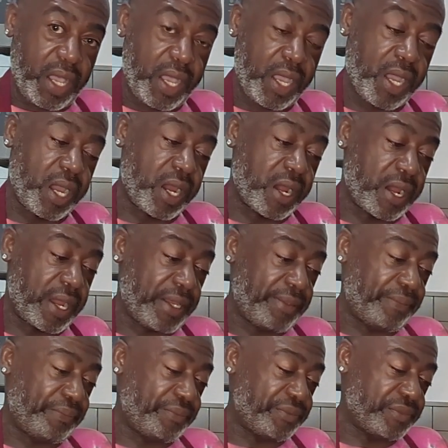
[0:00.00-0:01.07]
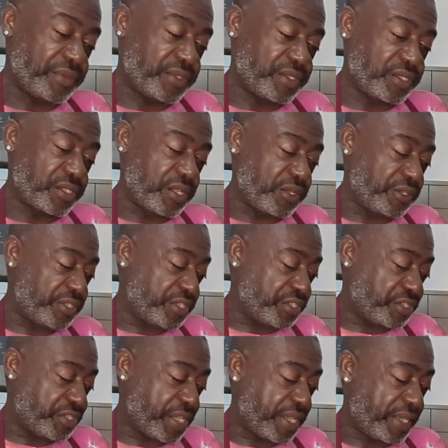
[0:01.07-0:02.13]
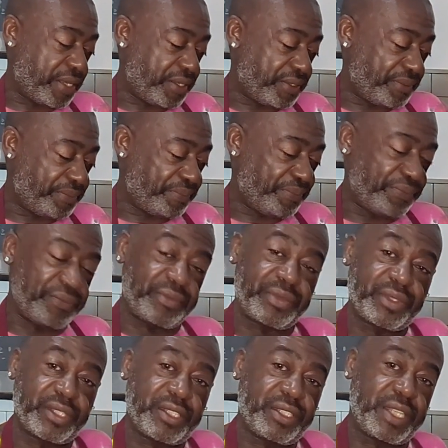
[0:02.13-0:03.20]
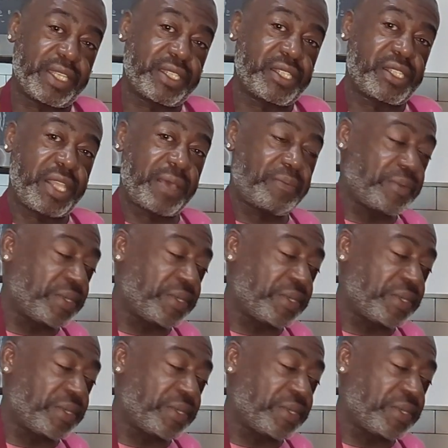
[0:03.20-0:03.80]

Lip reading: All right. Slow this down. The next step